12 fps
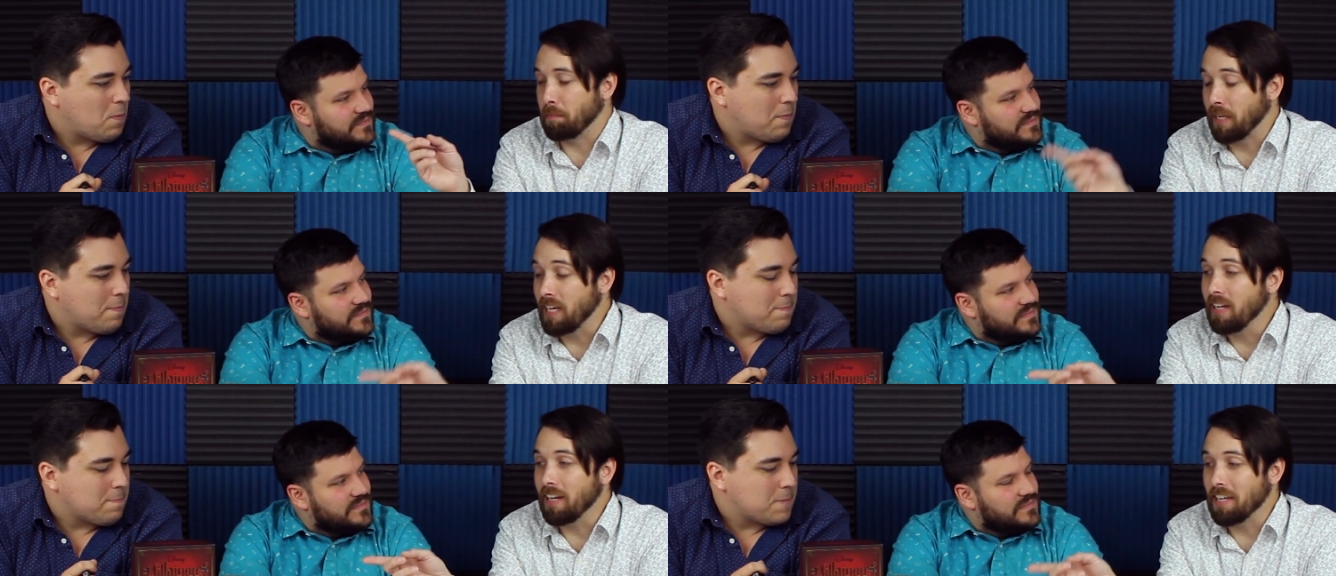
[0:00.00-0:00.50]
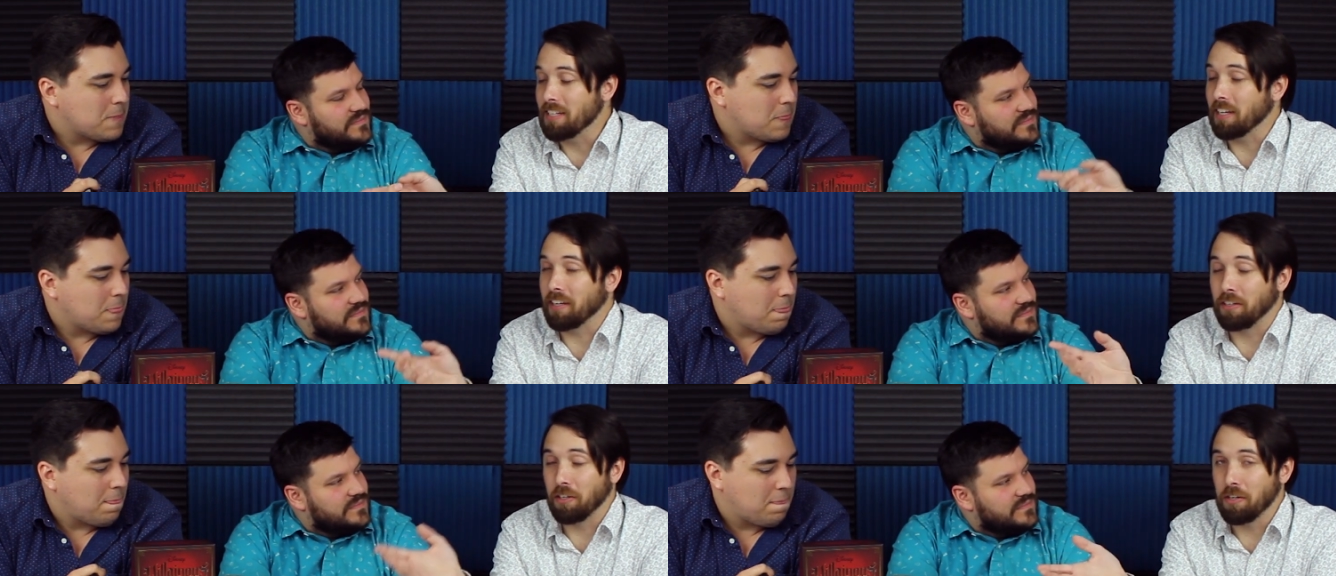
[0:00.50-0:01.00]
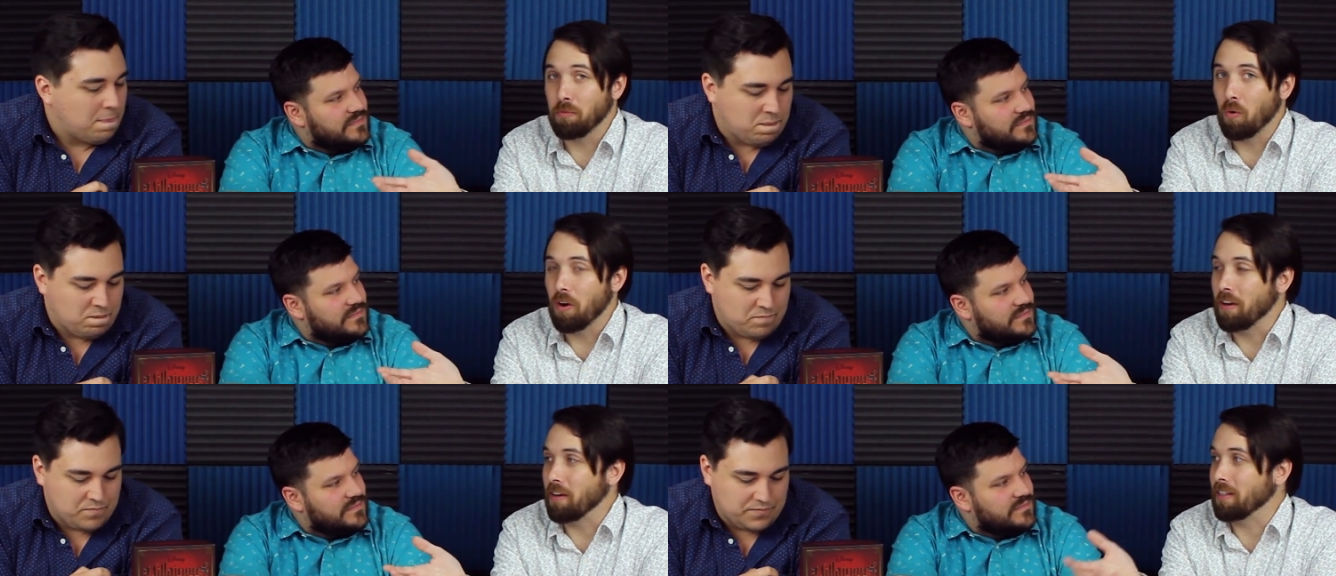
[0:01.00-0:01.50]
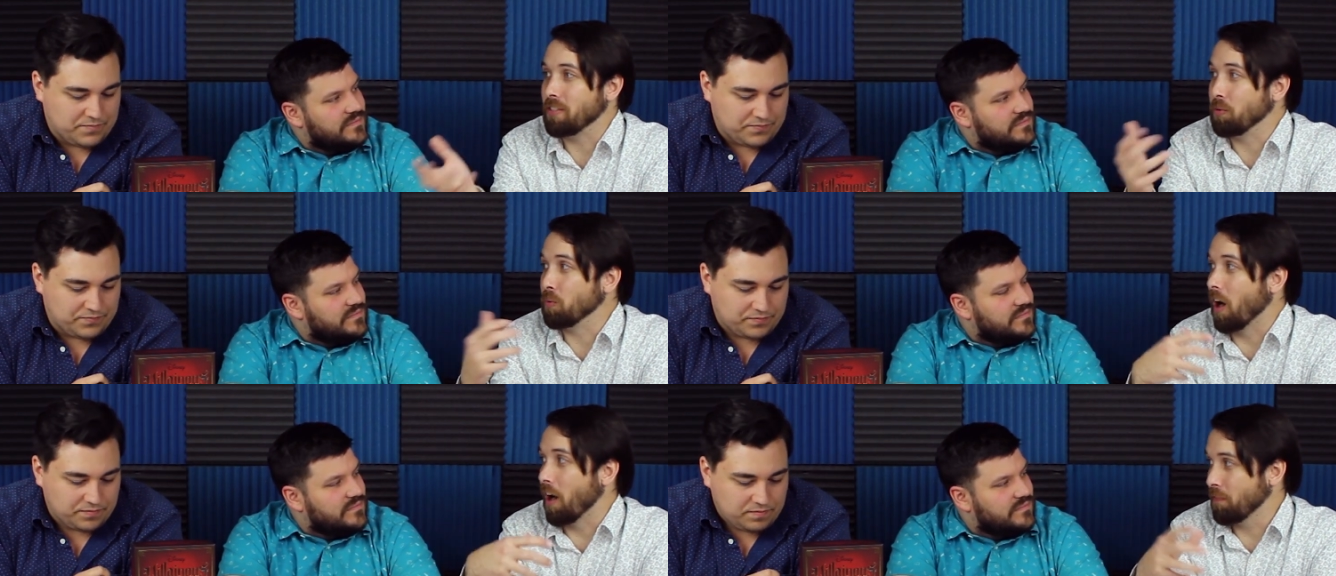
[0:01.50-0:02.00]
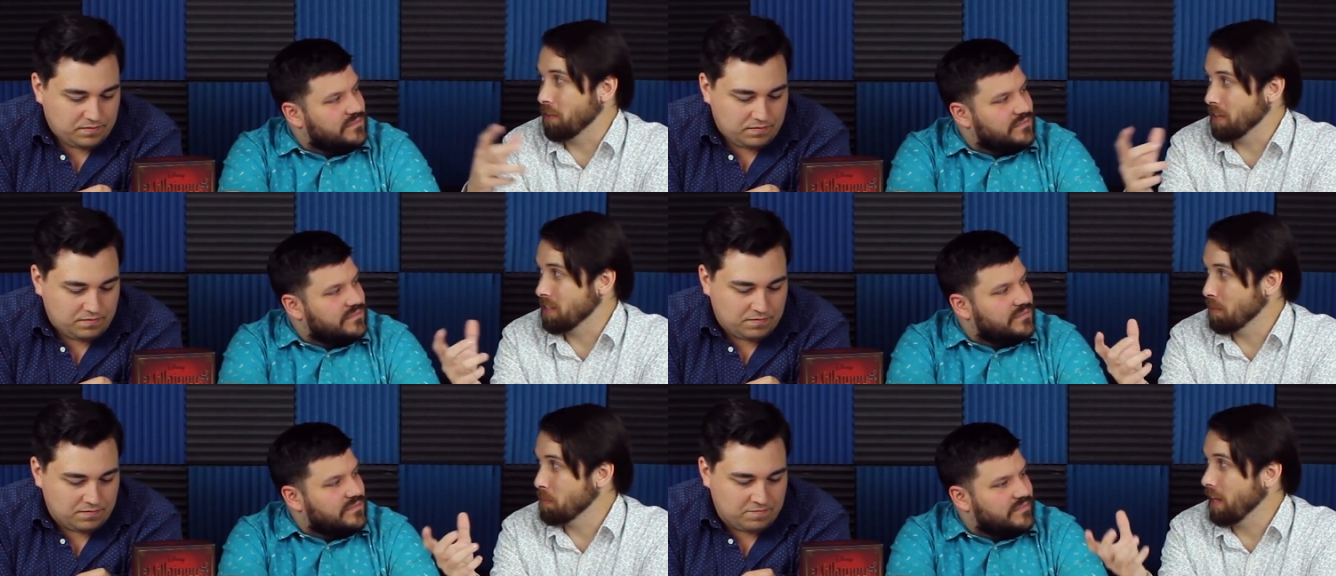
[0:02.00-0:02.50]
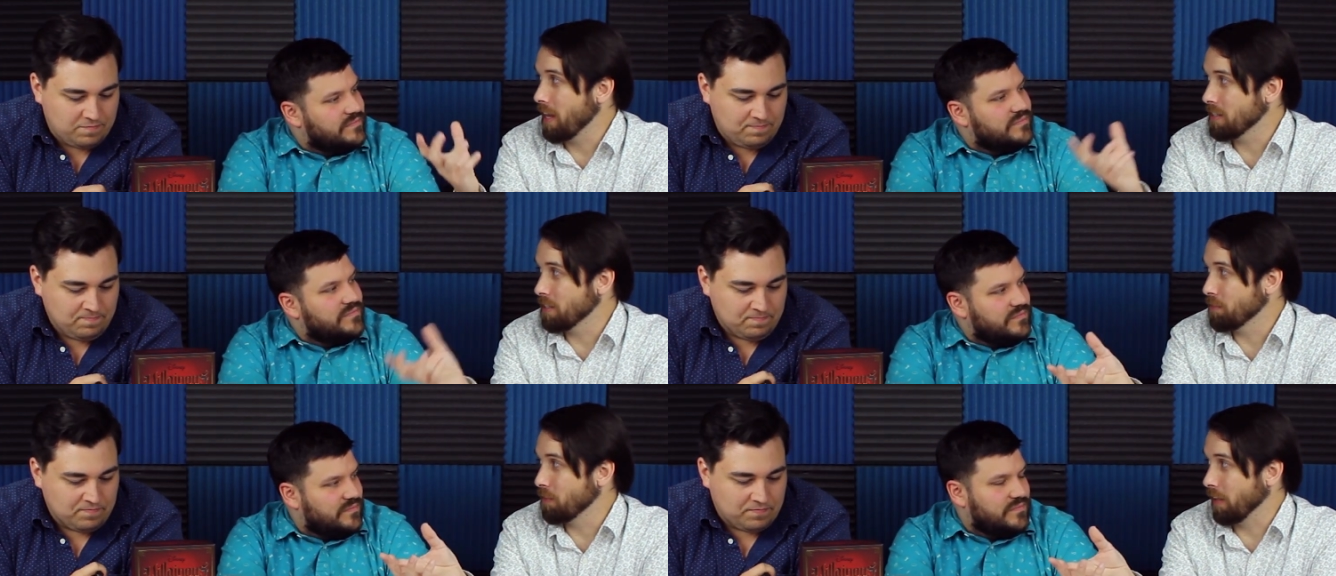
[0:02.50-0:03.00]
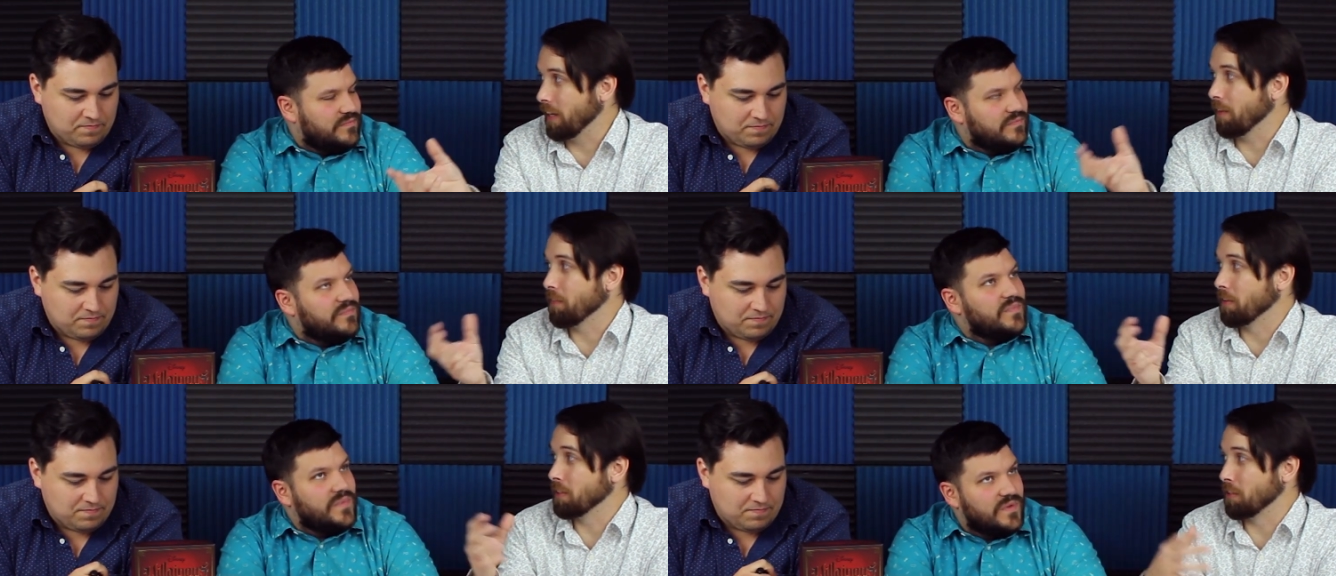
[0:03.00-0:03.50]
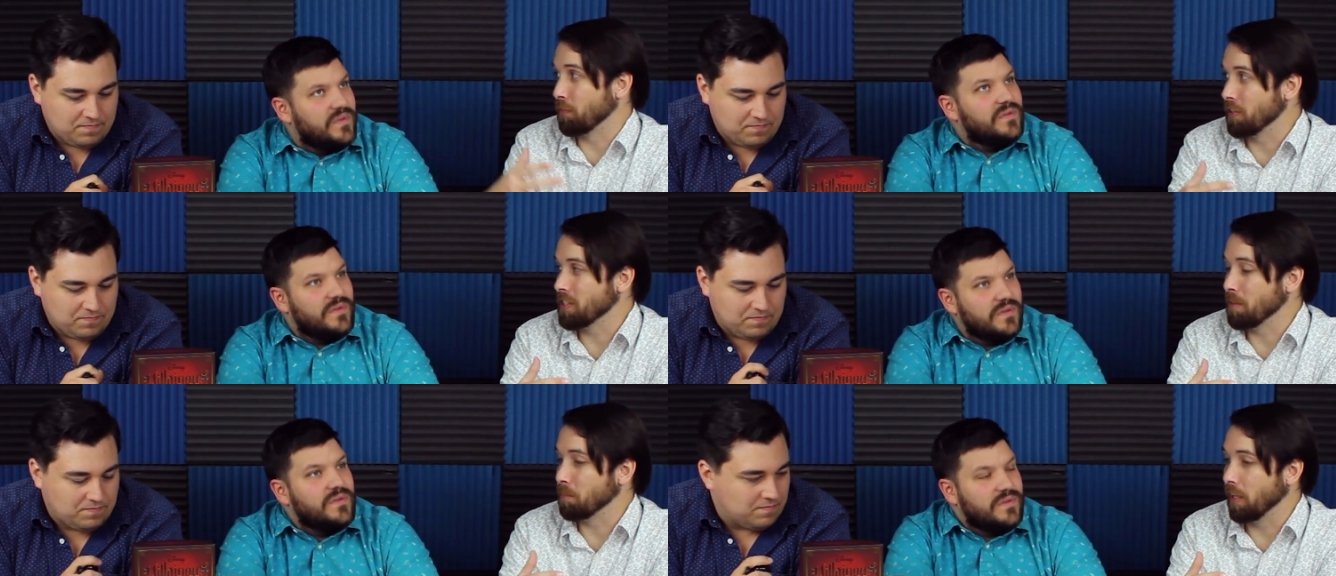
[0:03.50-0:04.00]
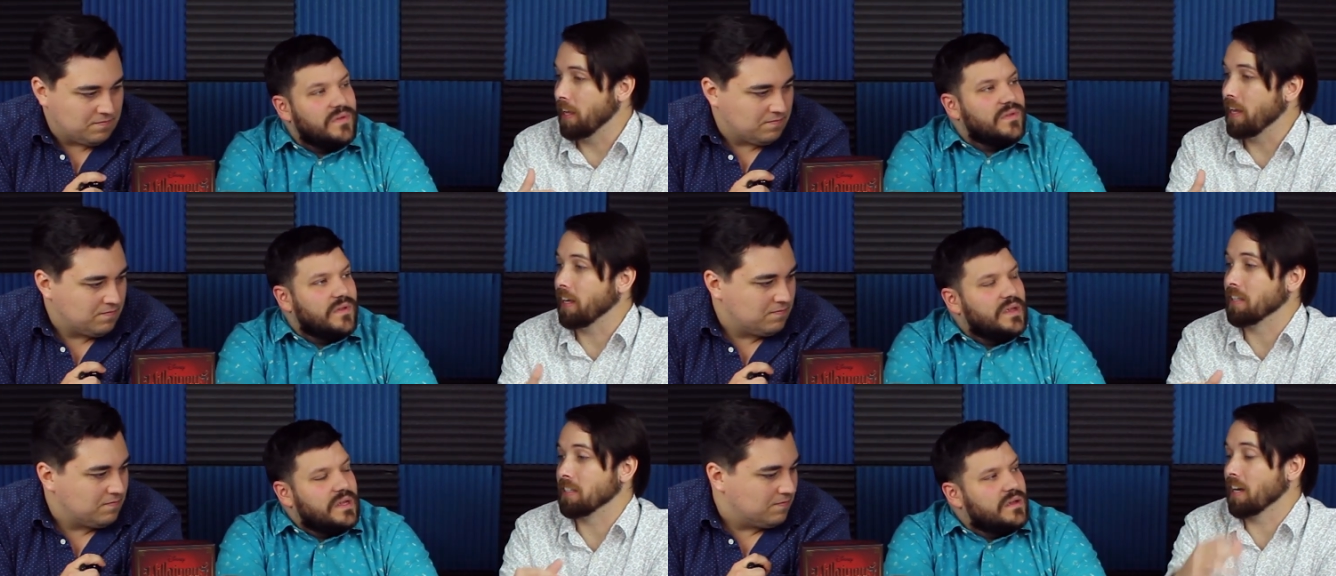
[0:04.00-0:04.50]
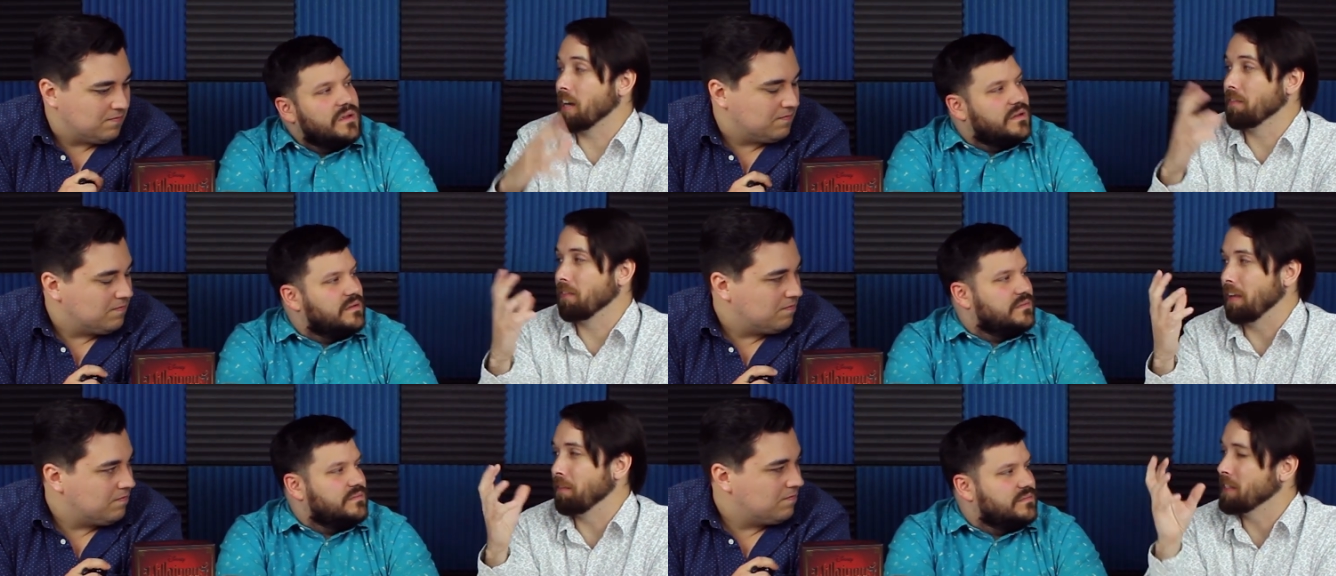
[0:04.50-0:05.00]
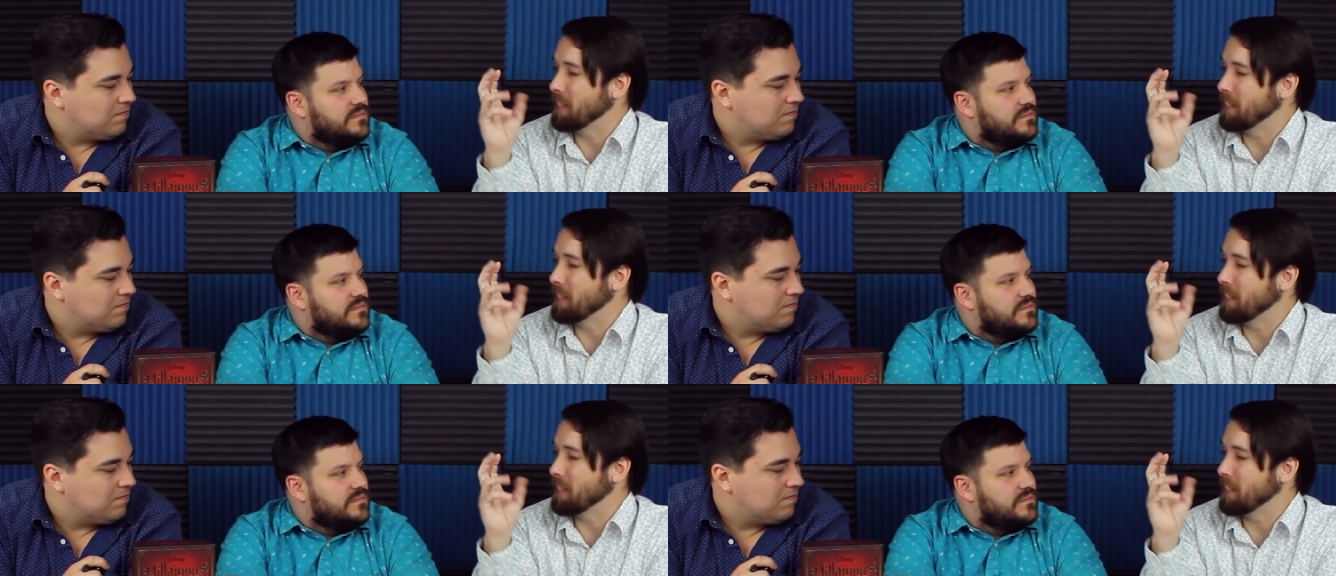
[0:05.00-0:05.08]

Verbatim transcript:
Speaker 1: Pete is a good one to offer to someone as their fir- like if it's their first time playing because kind of it